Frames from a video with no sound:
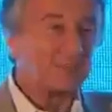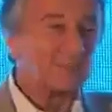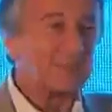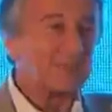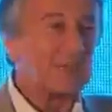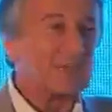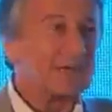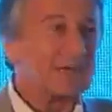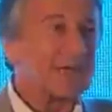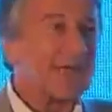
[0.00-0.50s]
with
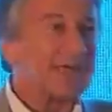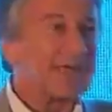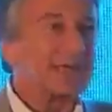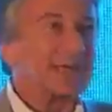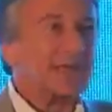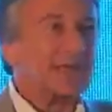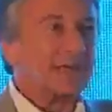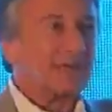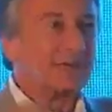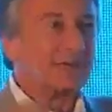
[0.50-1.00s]
the
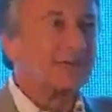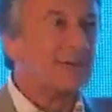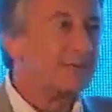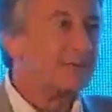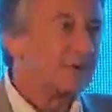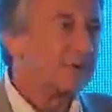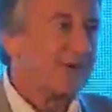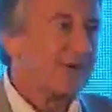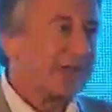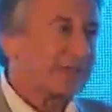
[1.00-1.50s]
internet, the
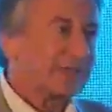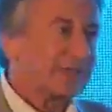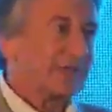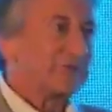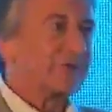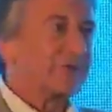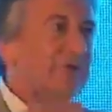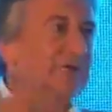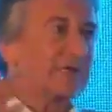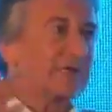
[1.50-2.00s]
number of
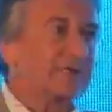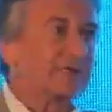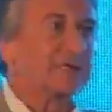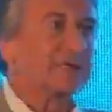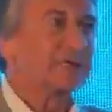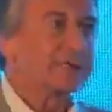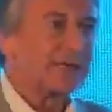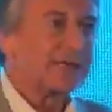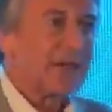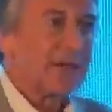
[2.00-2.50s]
activities, and
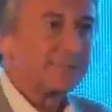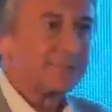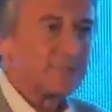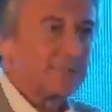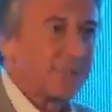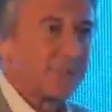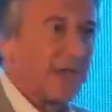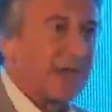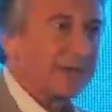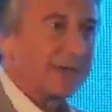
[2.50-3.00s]
the time
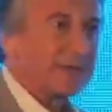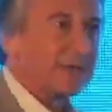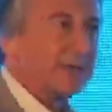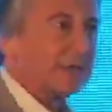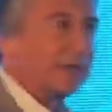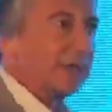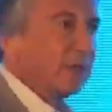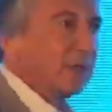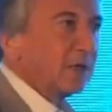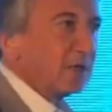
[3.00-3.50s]
spent.
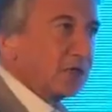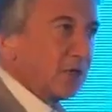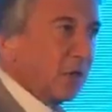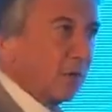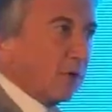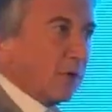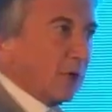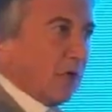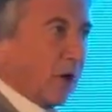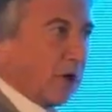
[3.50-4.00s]

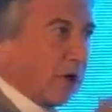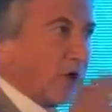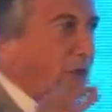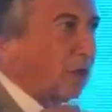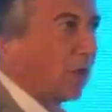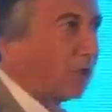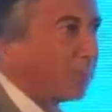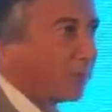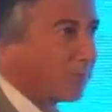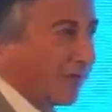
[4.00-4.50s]
So on a
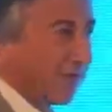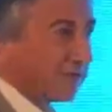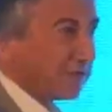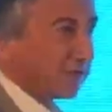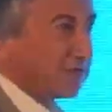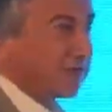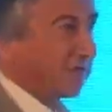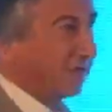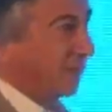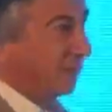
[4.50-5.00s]
global
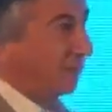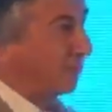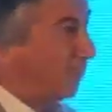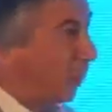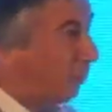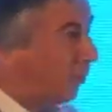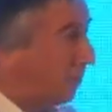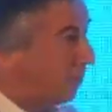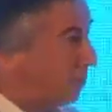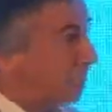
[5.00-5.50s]
basis, you've got
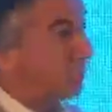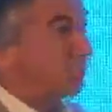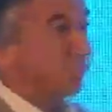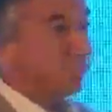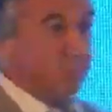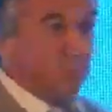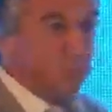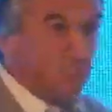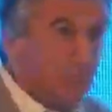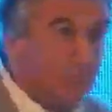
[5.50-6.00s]
more
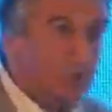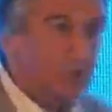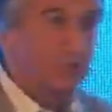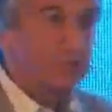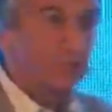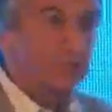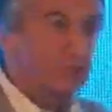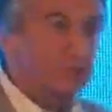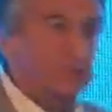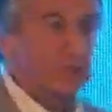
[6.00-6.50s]
new
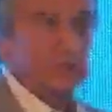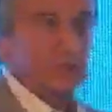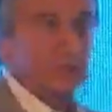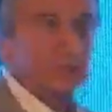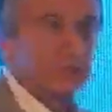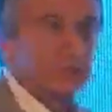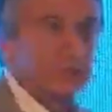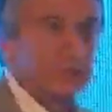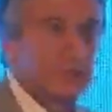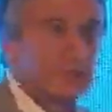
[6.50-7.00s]

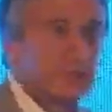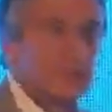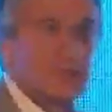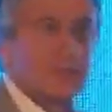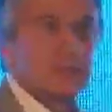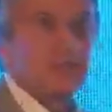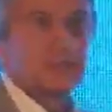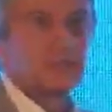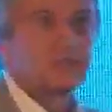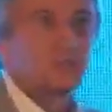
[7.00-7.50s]
users,
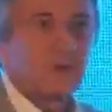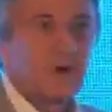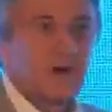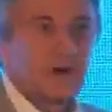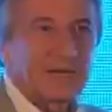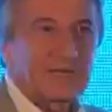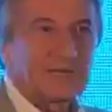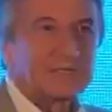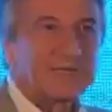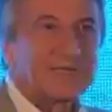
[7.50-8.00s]
as
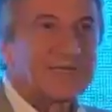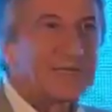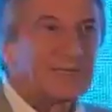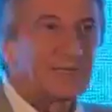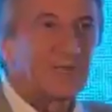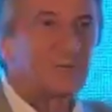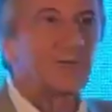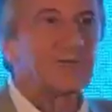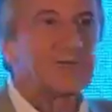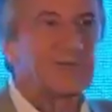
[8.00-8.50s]
well as an
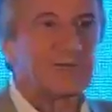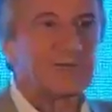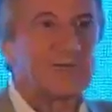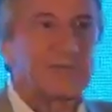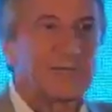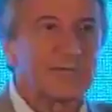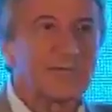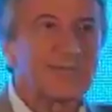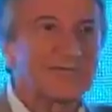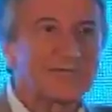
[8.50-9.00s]

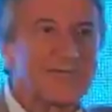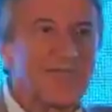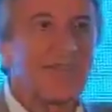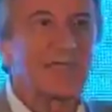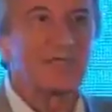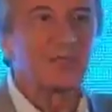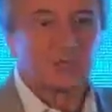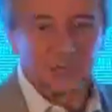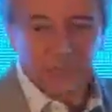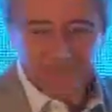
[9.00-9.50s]
increasing
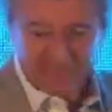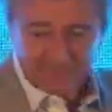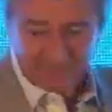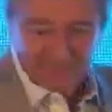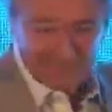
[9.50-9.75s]
engagement